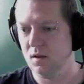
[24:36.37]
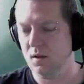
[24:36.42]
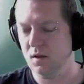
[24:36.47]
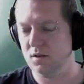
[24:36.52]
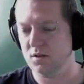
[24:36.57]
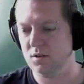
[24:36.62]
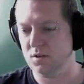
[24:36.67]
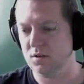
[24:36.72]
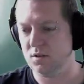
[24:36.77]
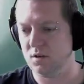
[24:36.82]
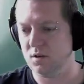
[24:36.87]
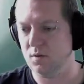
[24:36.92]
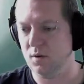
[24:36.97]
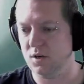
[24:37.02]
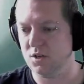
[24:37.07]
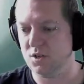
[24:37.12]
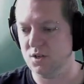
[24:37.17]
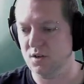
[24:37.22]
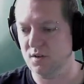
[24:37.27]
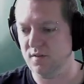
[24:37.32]
It's just a
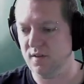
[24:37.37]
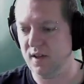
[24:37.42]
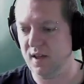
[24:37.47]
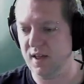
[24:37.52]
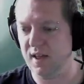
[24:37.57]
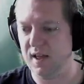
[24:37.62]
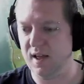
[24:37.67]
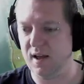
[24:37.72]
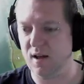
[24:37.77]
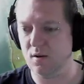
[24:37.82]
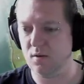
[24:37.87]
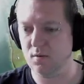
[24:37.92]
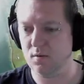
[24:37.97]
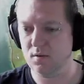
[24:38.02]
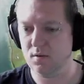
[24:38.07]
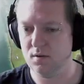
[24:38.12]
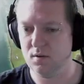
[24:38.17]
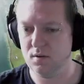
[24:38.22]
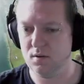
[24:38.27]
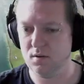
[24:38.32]
question of how.
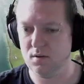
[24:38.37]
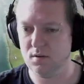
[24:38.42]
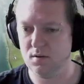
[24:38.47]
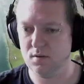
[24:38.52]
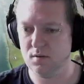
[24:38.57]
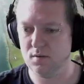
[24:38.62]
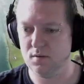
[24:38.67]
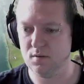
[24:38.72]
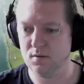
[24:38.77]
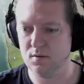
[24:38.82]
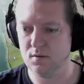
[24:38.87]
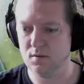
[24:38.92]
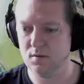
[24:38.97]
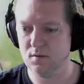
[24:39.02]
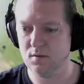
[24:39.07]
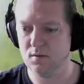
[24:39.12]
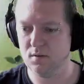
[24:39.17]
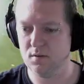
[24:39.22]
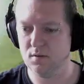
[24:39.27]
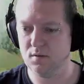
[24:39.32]

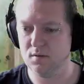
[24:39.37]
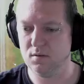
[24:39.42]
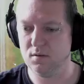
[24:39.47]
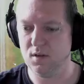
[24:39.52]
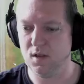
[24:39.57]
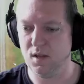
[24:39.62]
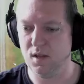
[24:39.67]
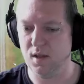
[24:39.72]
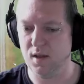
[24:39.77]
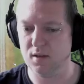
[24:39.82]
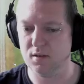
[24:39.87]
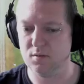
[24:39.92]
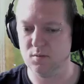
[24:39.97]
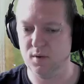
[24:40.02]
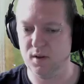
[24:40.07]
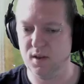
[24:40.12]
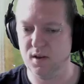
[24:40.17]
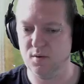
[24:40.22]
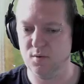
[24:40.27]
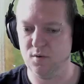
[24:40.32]
So yes,
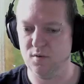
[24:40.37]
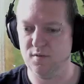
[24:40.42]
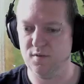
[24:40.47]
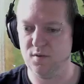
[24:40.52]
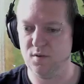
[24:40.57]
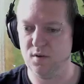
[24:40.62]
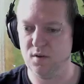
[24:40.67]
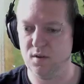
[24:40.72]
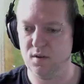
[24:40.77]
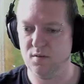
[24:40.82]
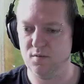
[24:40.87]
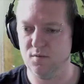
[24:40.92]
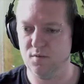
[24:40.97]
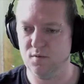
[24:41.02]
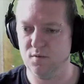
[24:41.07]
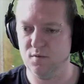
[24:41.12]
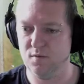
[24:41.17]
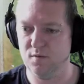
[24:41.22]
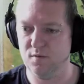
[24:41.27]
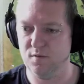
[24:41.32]
we're going to
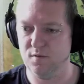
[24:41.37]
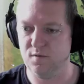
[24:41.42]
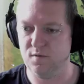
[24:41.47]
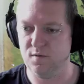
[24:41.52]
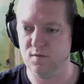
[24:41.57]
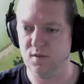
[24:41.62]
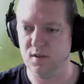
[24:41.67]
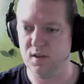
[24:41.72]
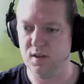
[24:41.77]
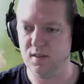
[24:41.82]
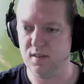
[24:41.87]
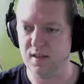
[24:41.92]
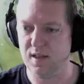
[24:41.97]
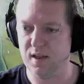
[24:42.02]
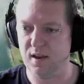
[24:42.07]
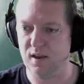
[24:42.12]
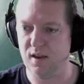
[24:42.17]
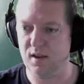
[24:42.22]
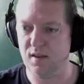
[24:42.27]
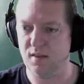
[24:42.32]
veer
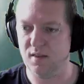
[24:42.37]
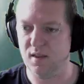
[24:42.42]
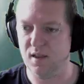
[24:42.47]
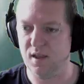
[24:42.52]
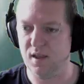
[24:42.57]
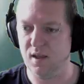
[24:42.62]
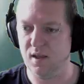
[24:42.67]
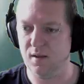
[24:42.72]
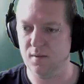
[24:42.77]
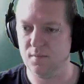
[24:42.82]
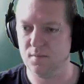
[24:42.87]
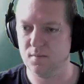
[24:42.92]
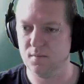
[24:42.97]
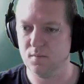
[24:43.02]
that in there.